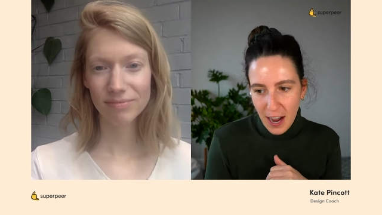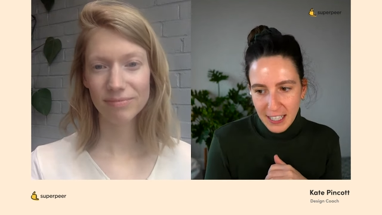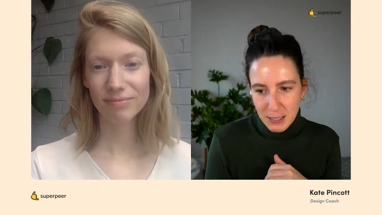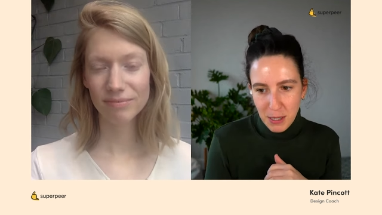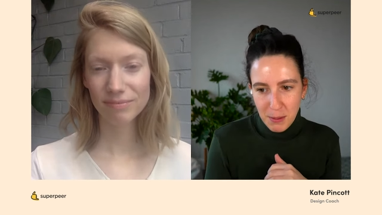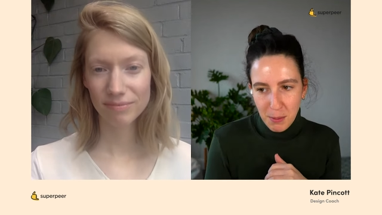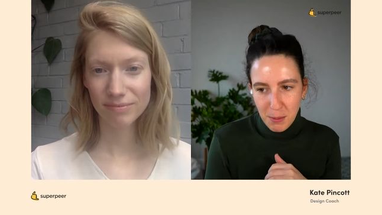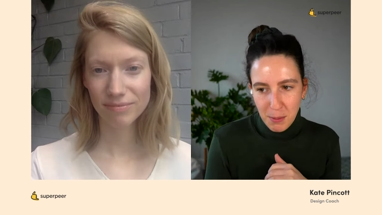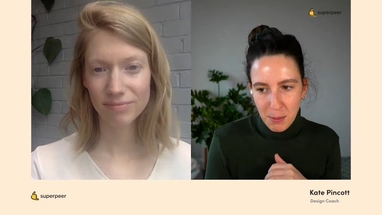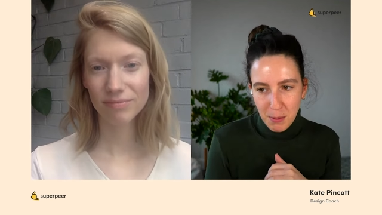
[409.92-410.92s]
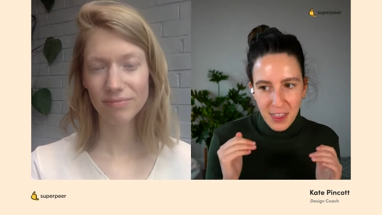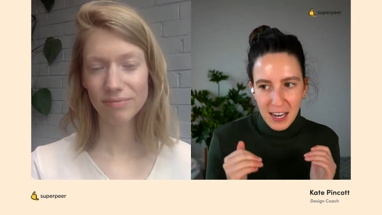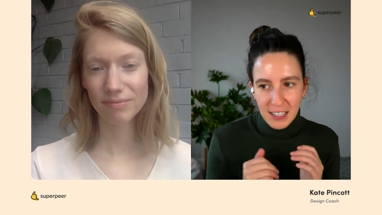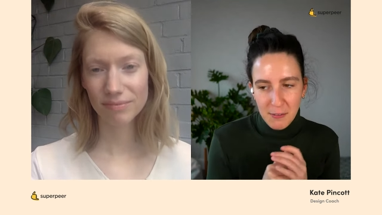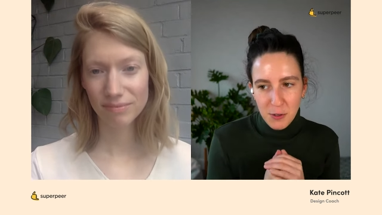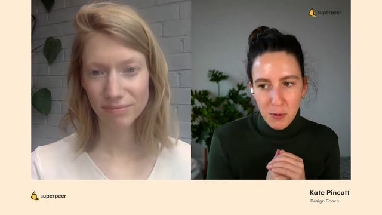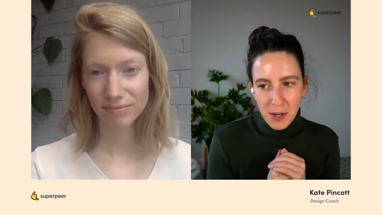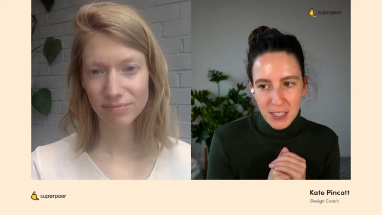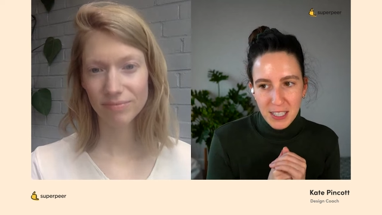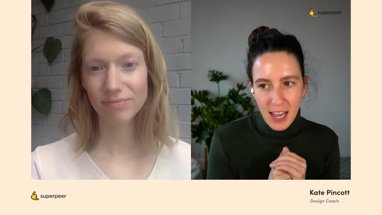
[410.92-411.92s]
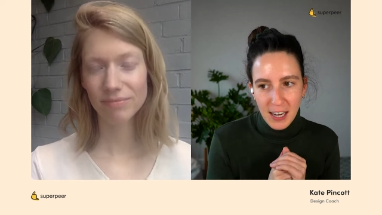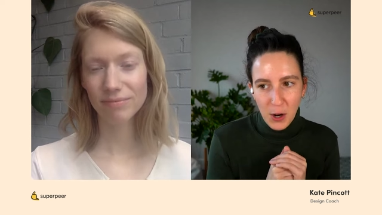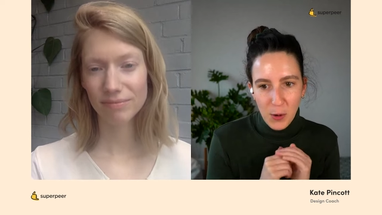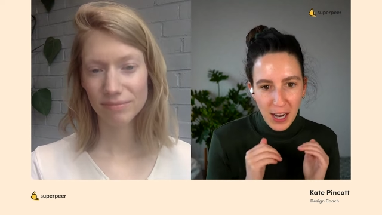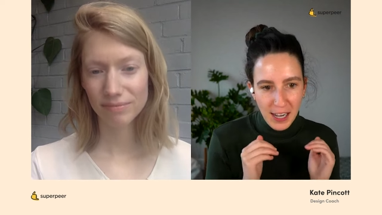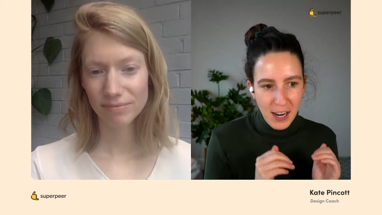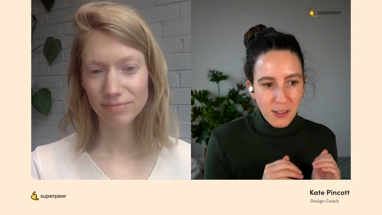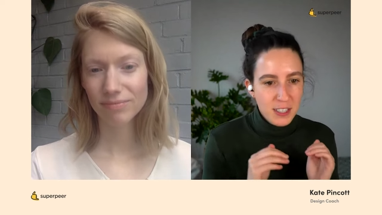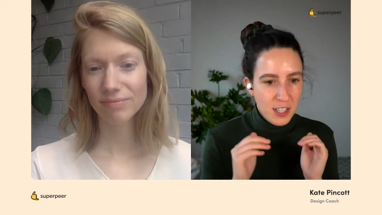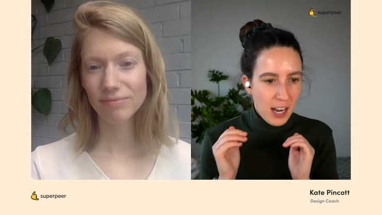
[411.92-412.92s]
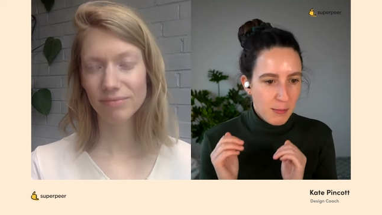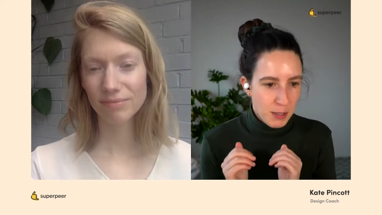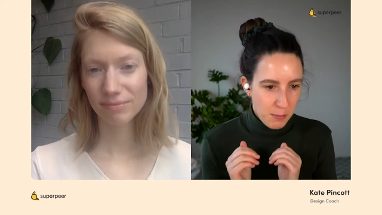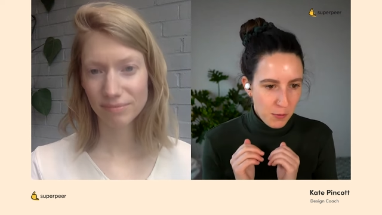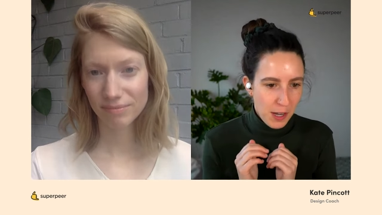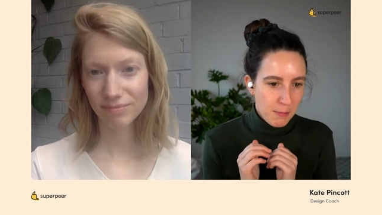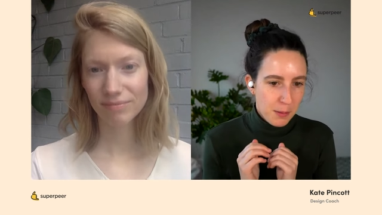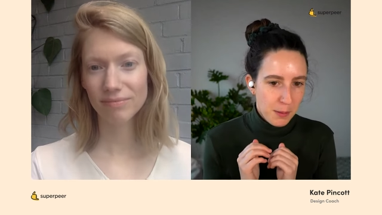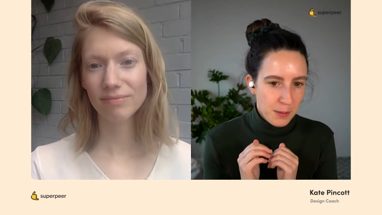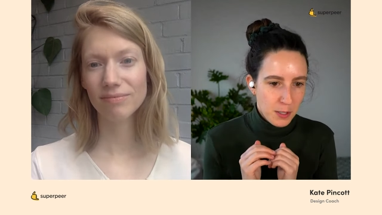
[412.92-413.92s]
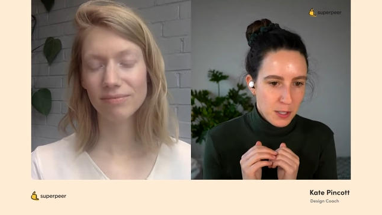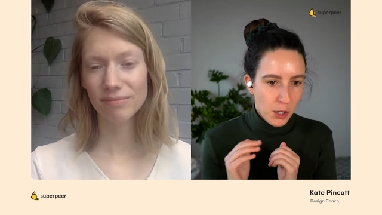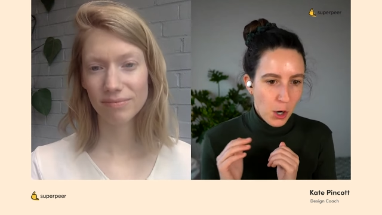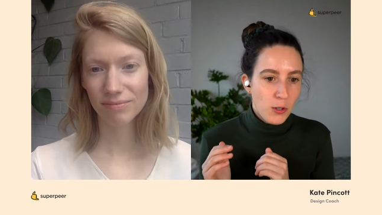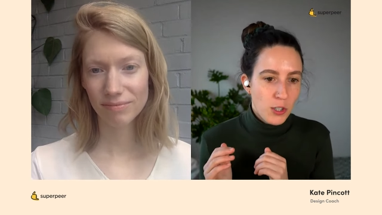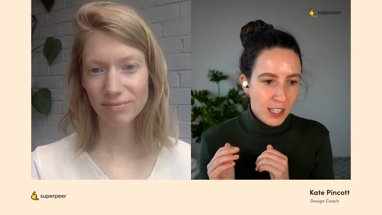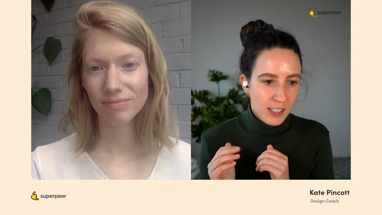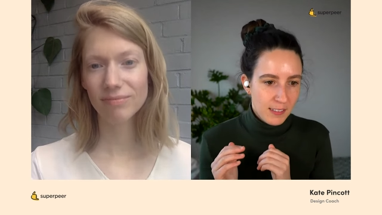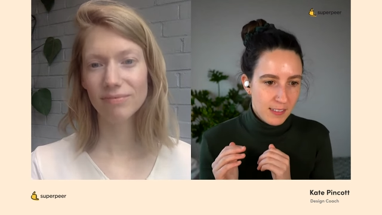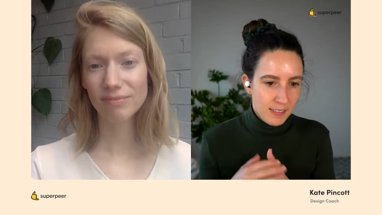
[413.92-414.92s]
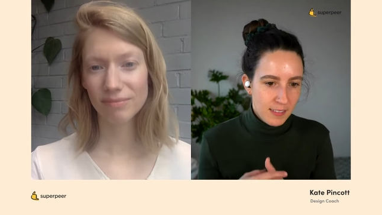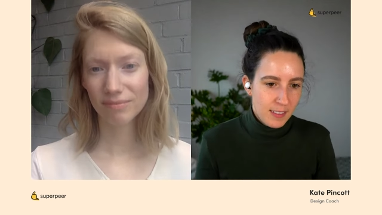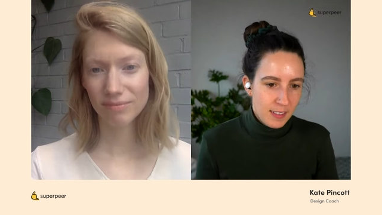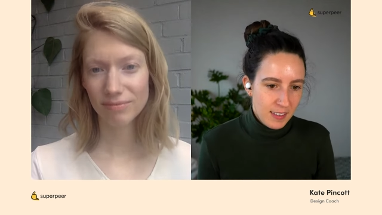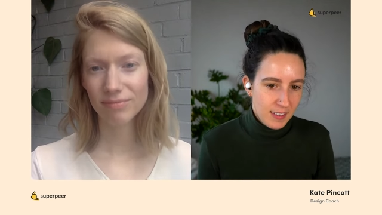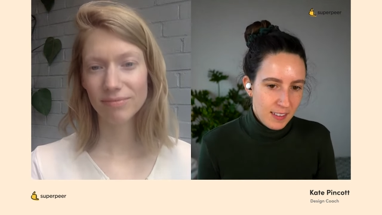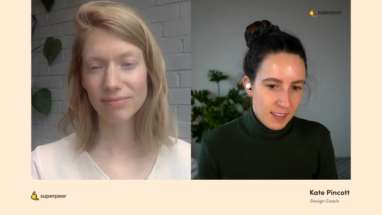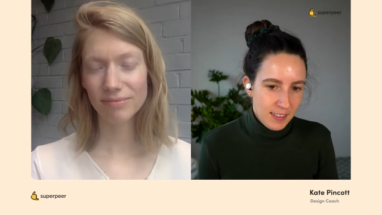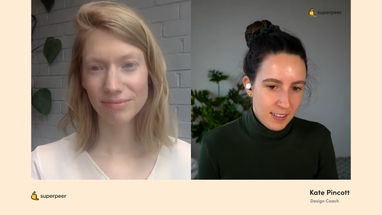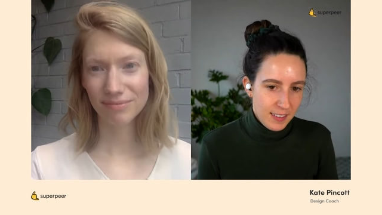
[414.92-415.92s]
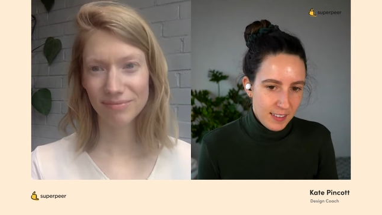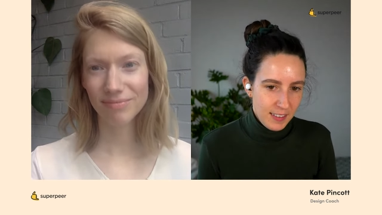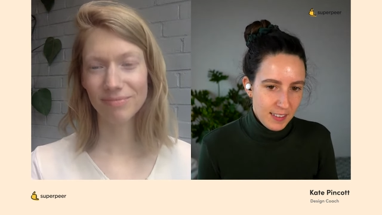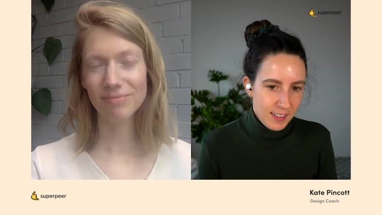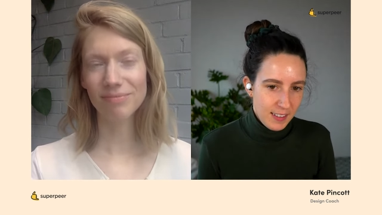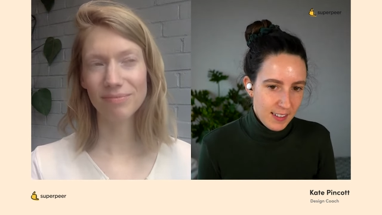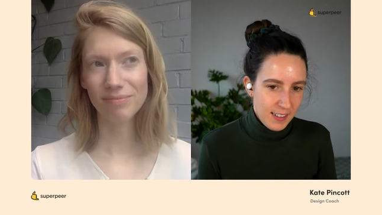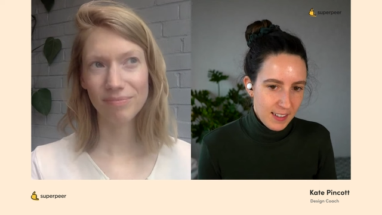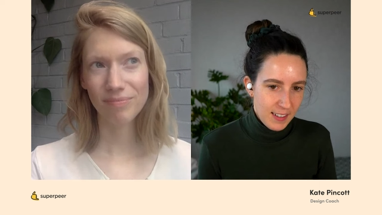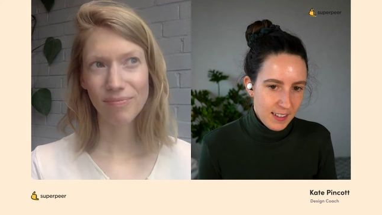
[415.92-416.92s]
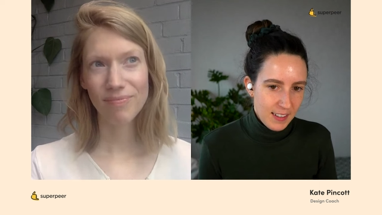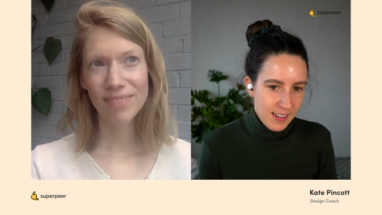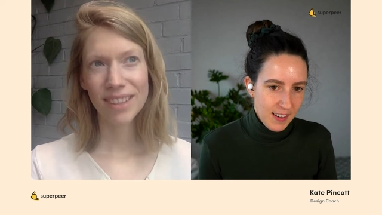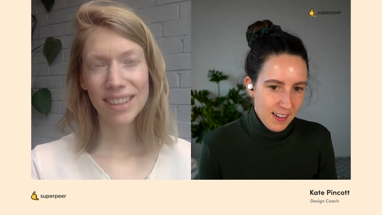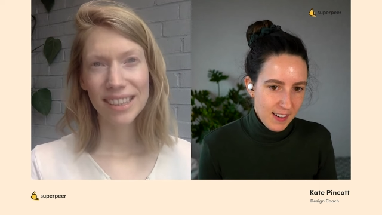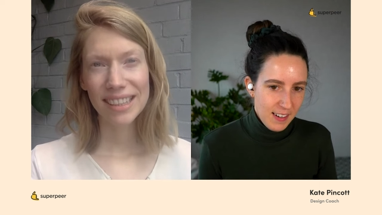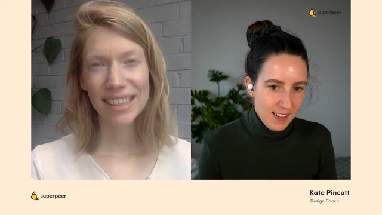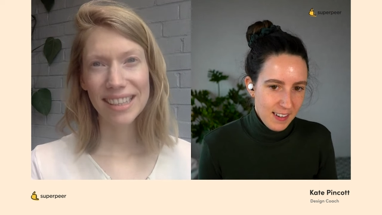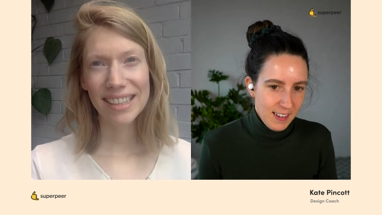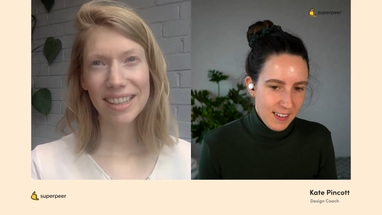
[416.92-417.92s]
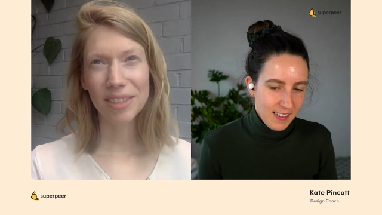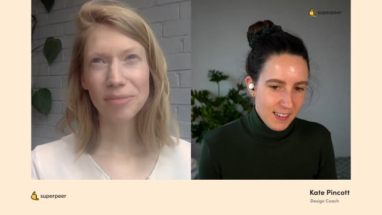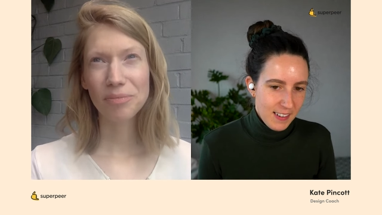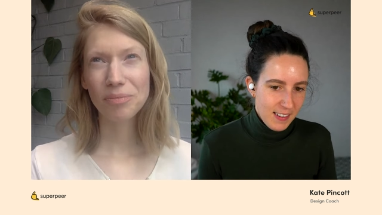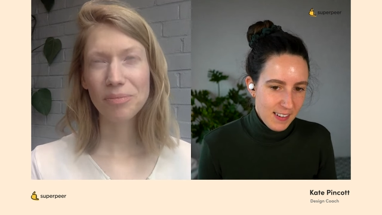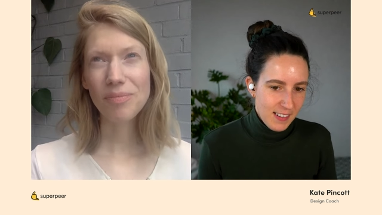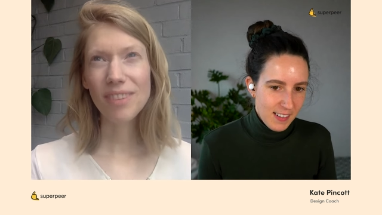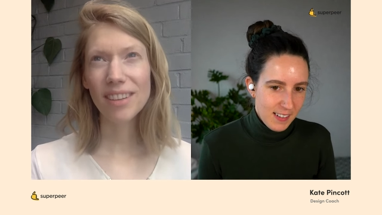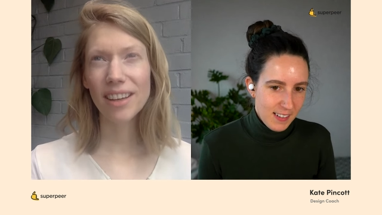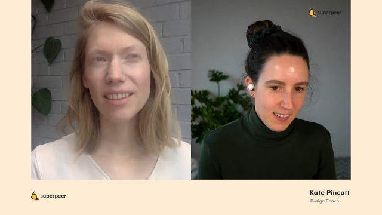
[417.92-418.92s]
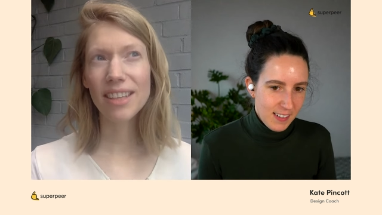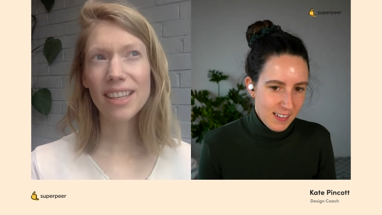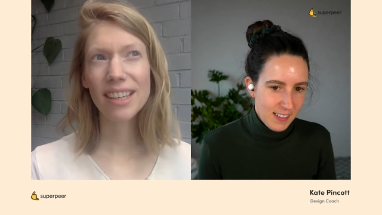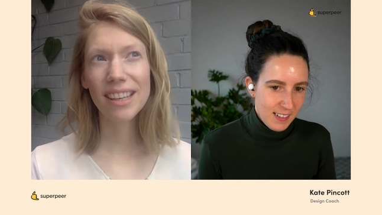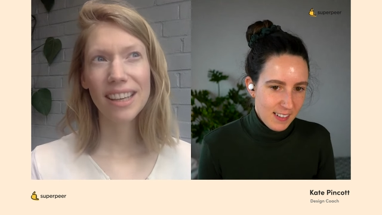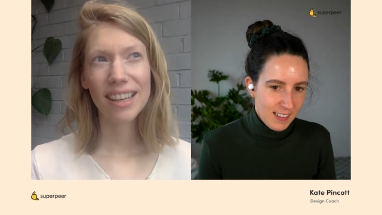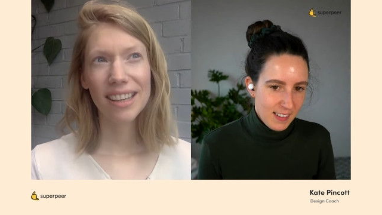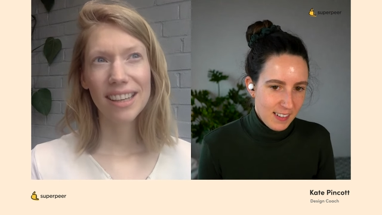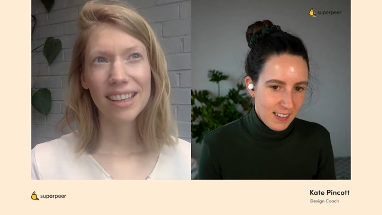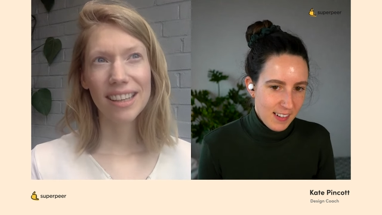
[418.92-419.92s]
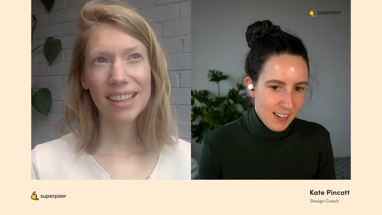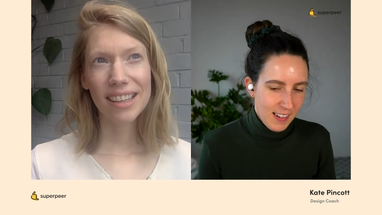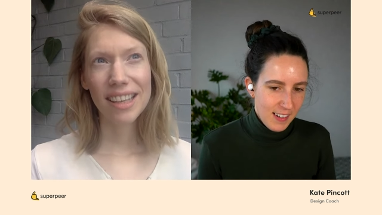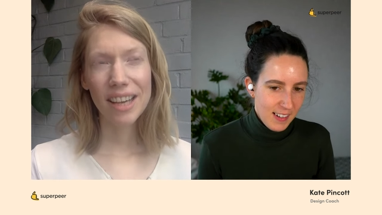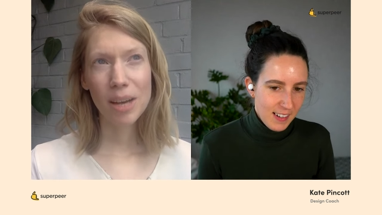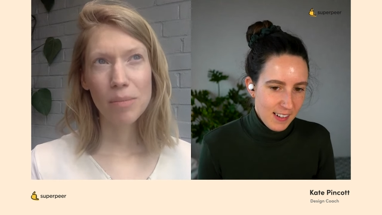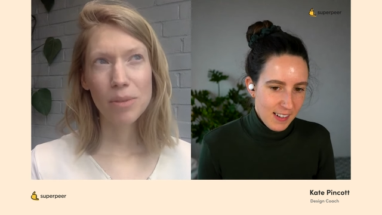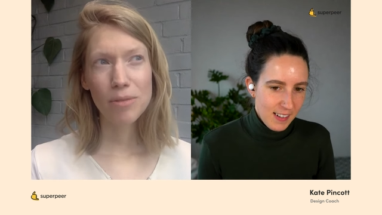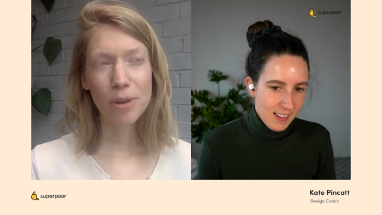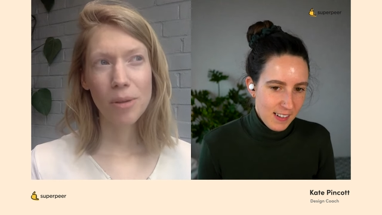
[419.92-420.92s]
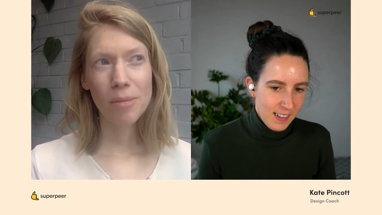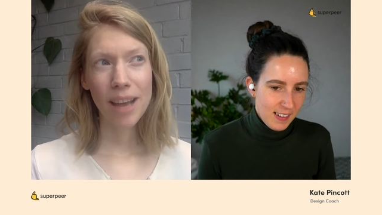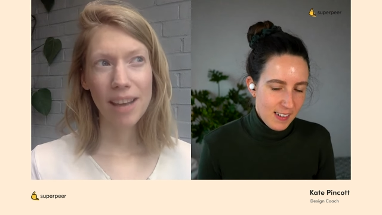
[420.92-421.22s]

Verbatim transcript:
Speaker 1: find people are at that level where it's like, okay, now it's time to move up to coaching?
Speaker 2: Mm. Yeah, I think it comes from